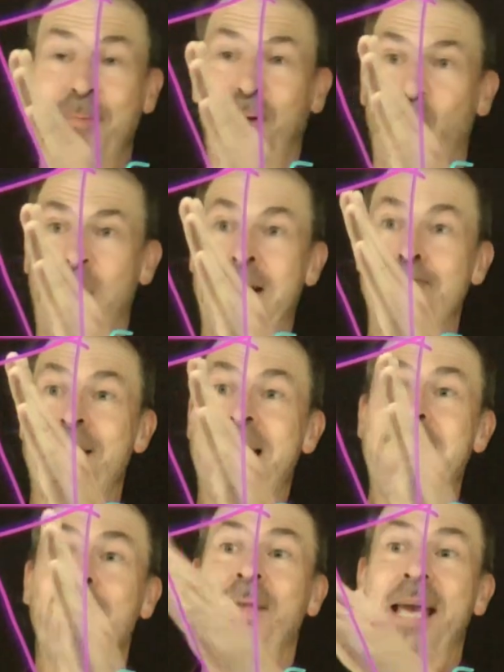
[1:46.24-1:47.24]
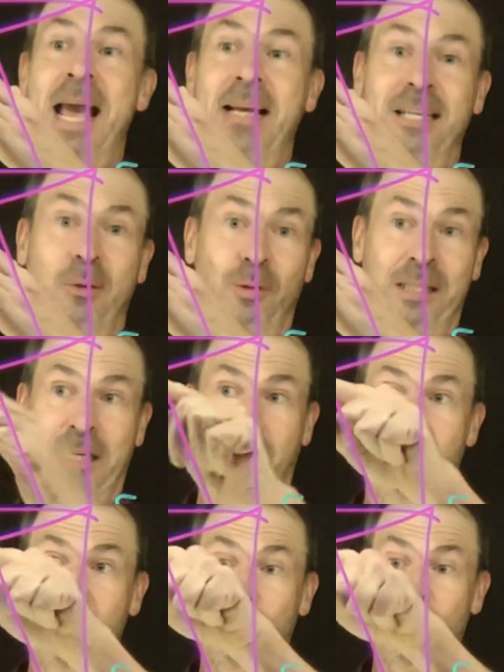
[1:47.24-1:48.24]
between being x equals
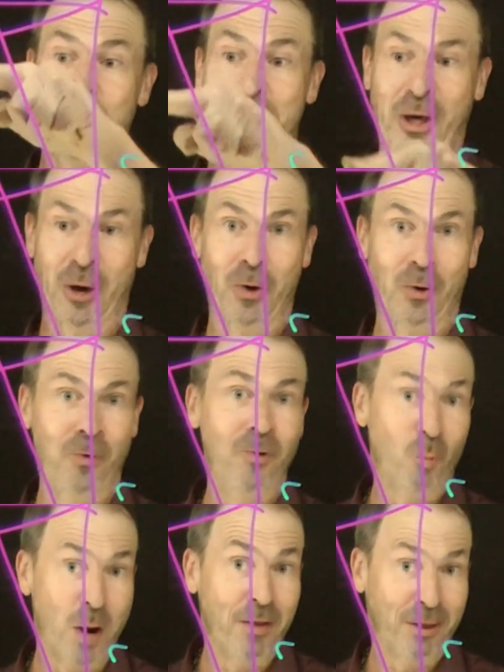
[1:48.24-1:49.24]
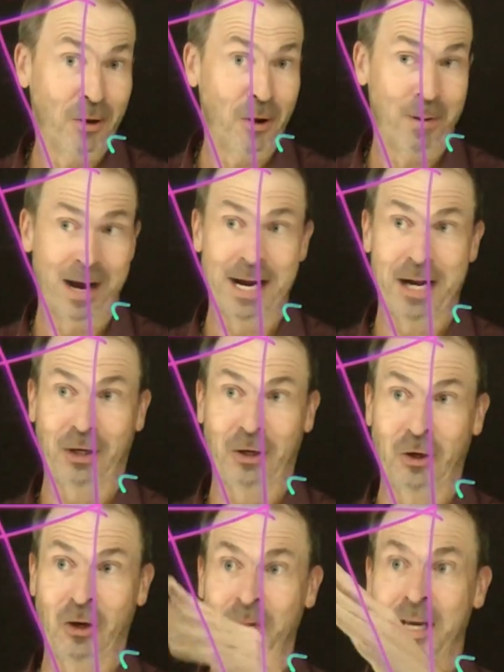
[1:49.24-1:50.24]
0, which would be a cone, 1/3 pi r
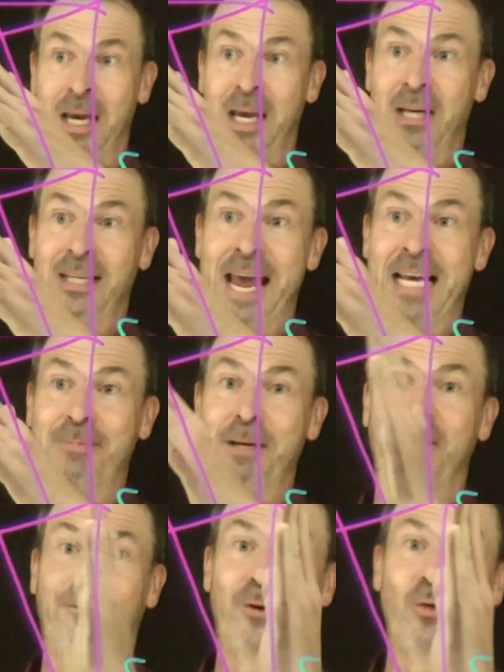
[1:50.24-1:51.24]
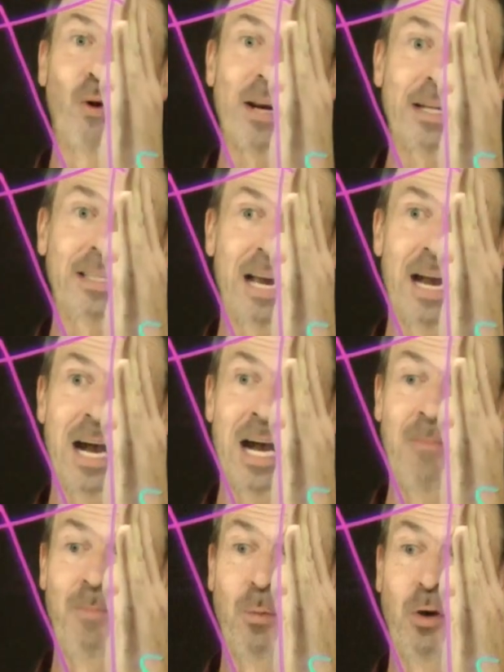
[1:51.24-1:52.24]
cubed, to x being the full radius
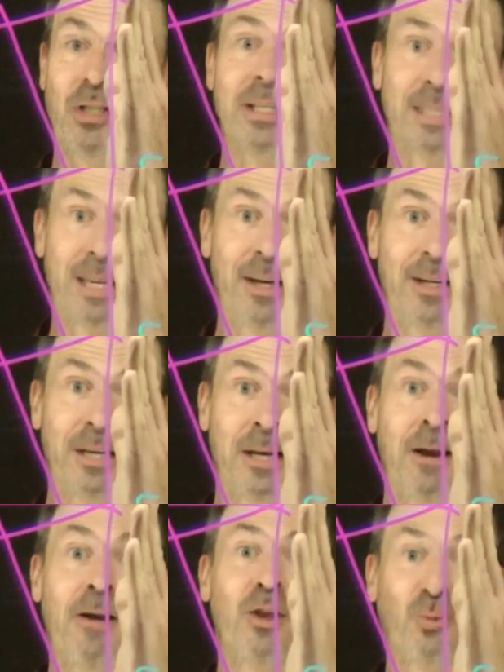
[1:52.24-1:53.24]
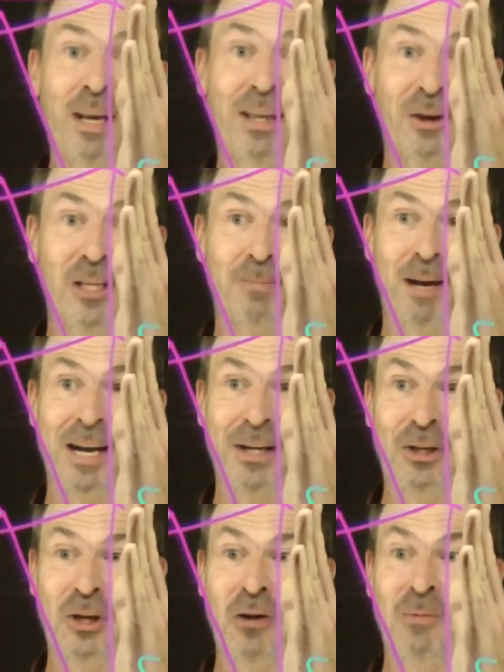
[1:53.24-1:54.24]
r, which is a cylinder, 3/3 pi r
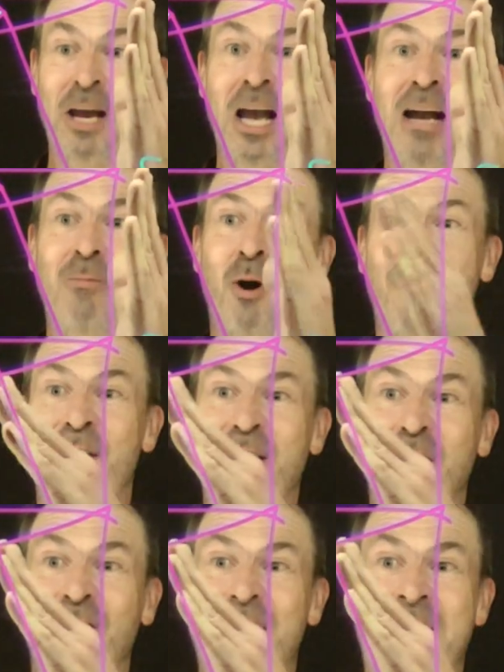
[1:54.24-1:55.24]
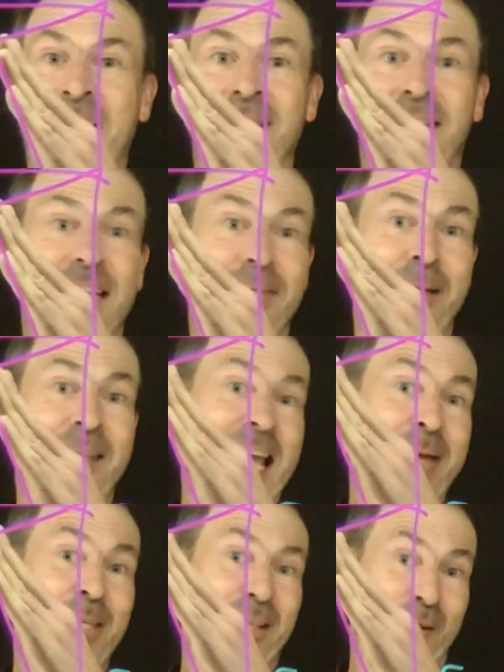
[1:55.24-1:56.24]
cubed. What value of x gives me the
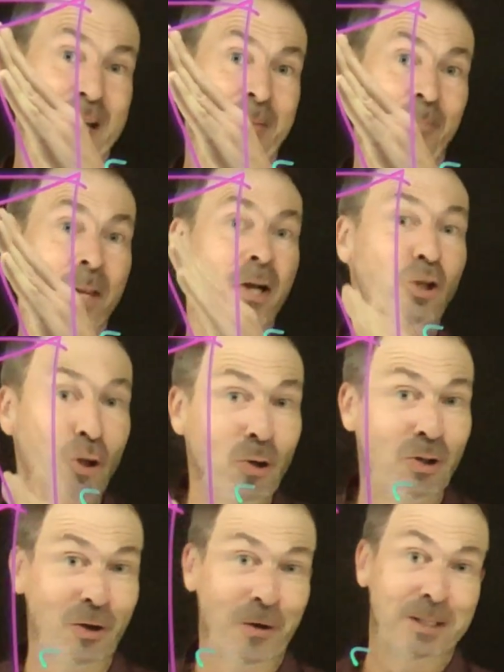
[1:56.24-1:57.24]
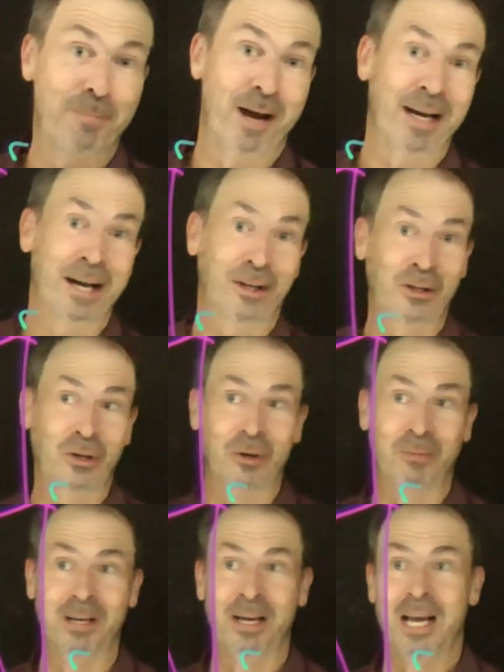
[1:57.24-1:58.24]
hemisphere, 2/3 pi r
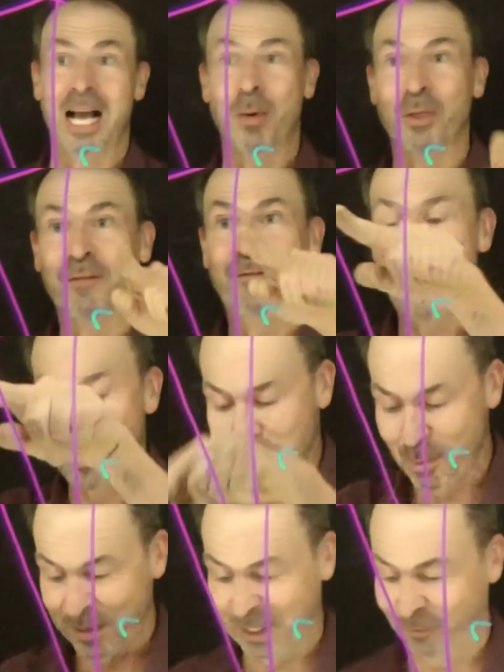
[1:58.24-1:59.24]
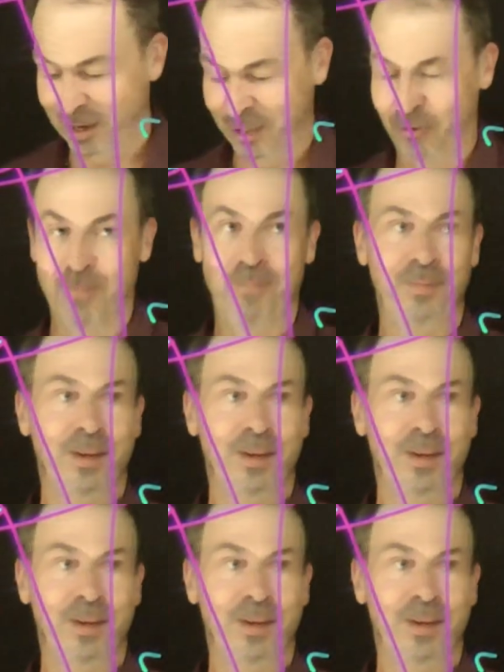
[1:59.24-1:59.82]
cubed? I want the volume of this frustum